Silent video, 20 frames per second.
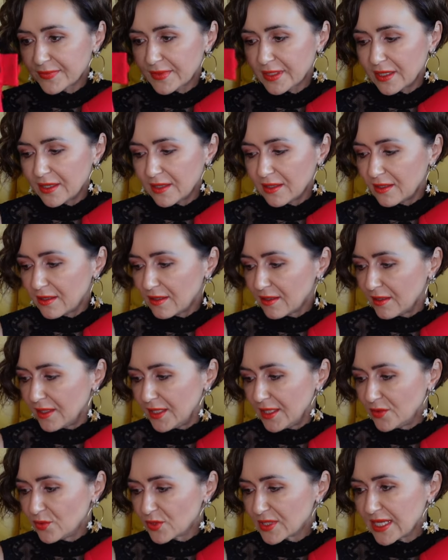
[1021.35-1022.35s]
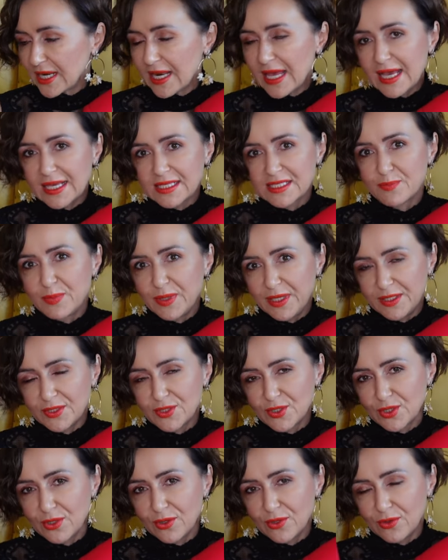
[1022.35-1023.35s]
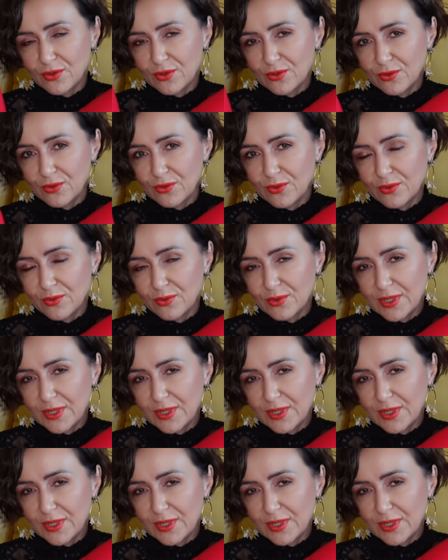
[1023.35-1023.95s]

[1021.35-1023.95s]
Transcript: it was a last piece. So